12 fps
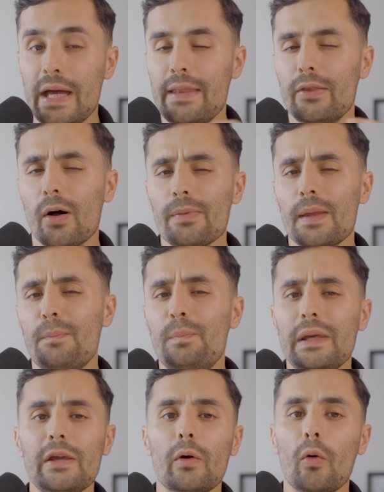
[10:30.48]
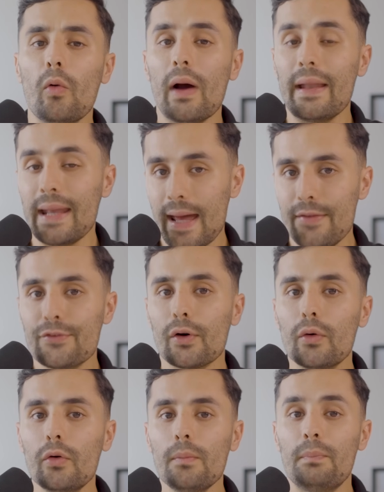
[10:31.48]
they're not the be all and end
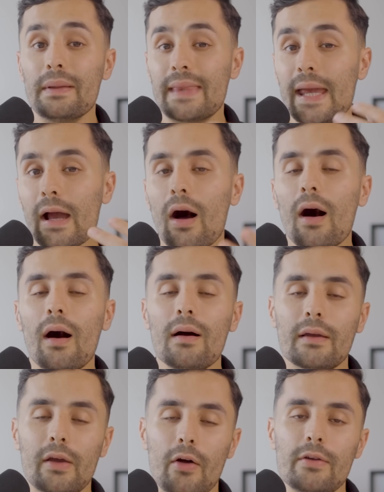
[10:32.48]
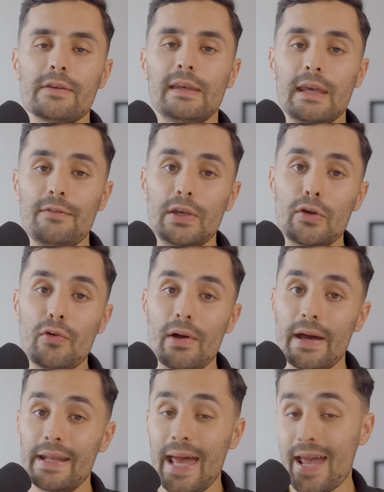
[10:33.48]
all, but they are going to give you
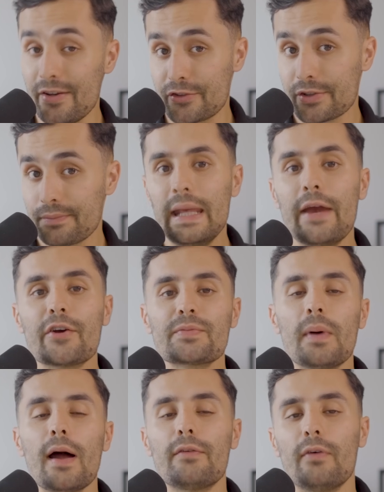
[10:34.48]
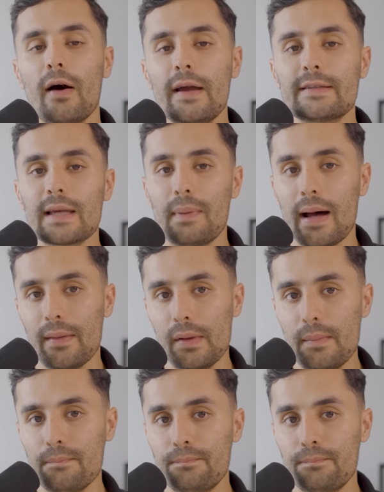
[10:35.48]
an edge. And here is my advice about them.